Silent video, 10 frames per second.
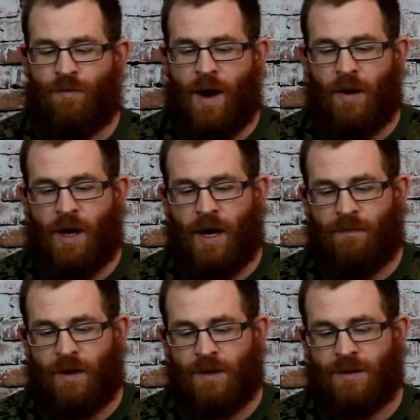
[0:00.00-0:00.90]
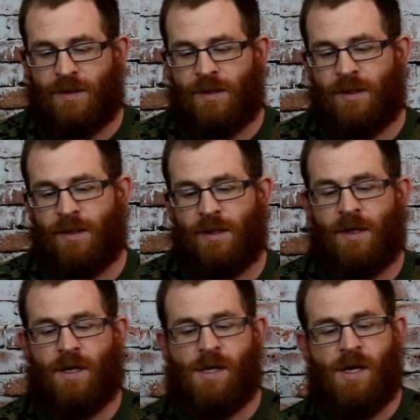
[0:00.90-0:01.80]
rail covers,
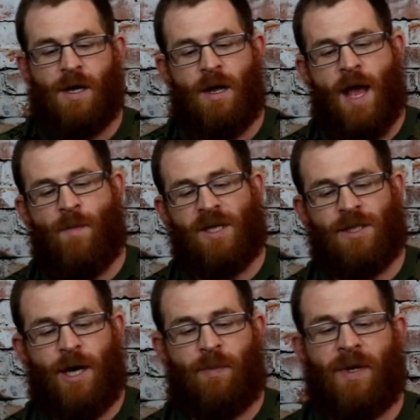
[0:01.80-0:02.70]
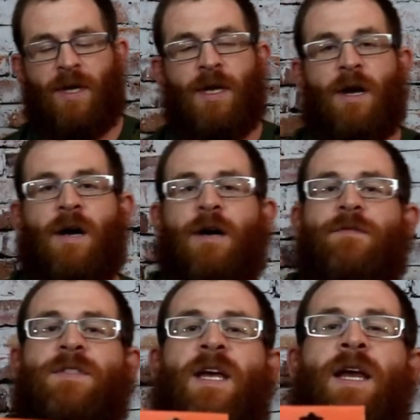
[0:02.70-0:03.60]
MSRP
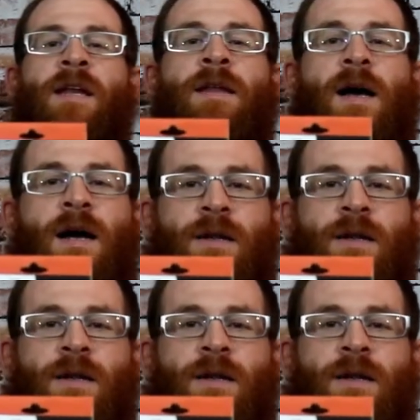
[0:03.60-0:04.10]
of $10.